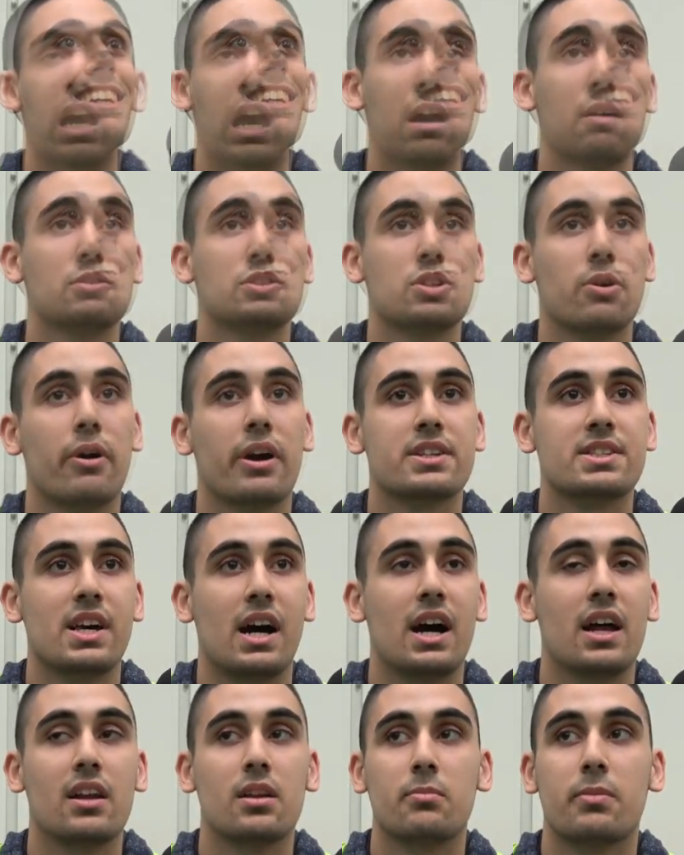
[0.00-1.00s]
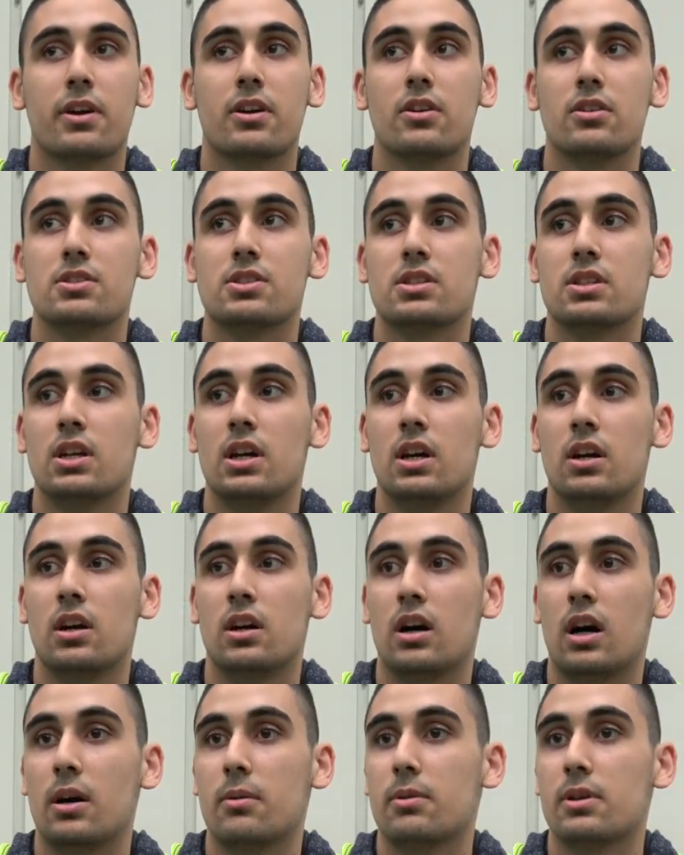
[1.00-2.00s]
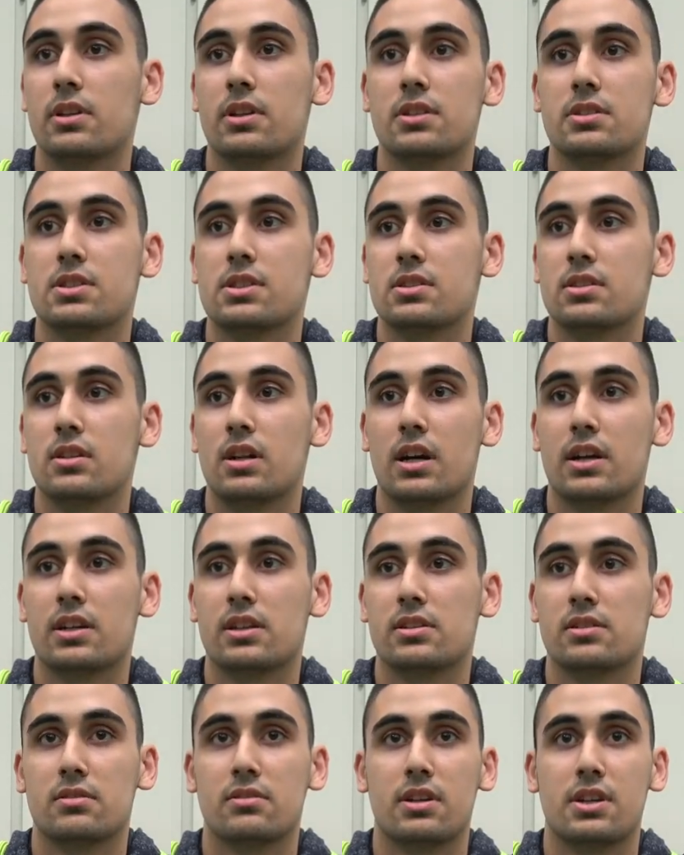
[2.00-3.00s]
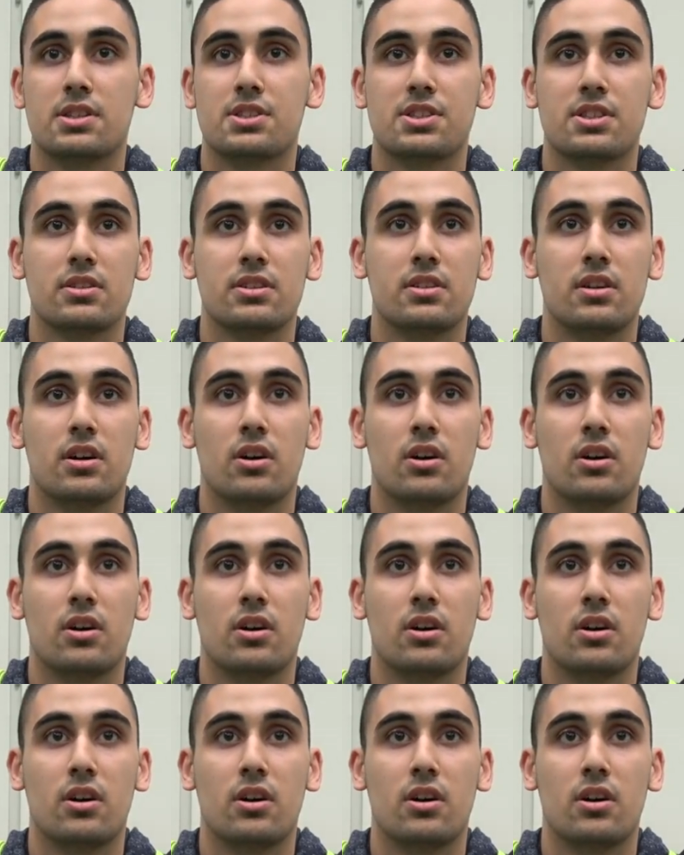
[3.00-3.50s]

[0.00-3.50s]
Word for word: I was so excited because I mean, this like there's uh,